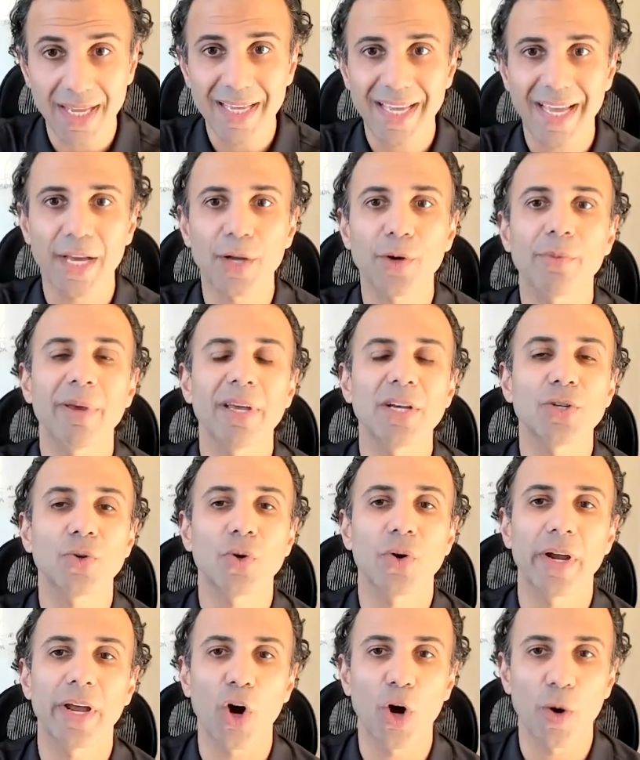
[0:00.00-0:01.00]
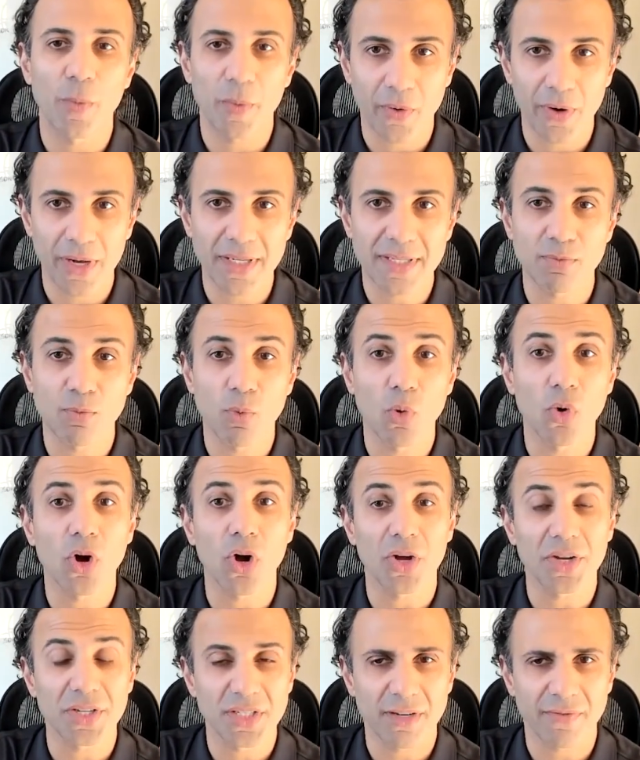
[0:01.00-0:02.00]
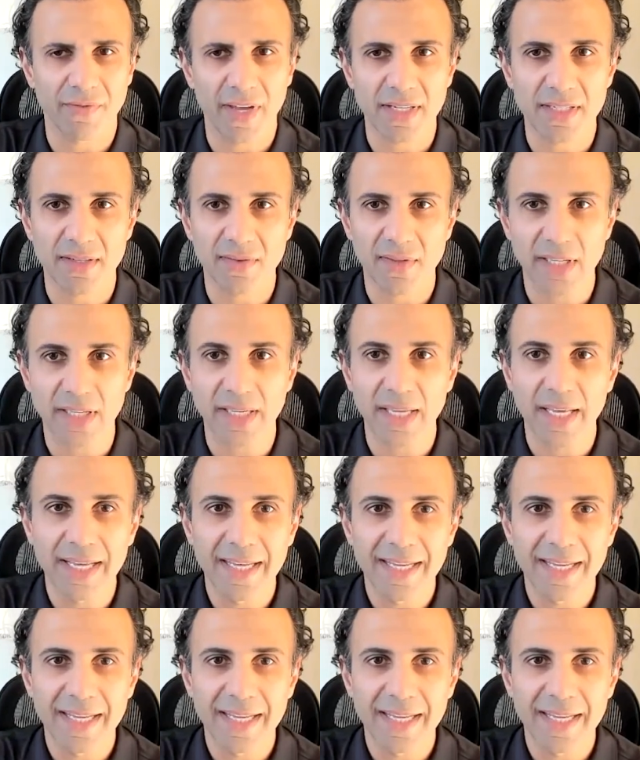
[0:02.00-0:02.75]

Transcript: How do we make sure it operates more cost effectively?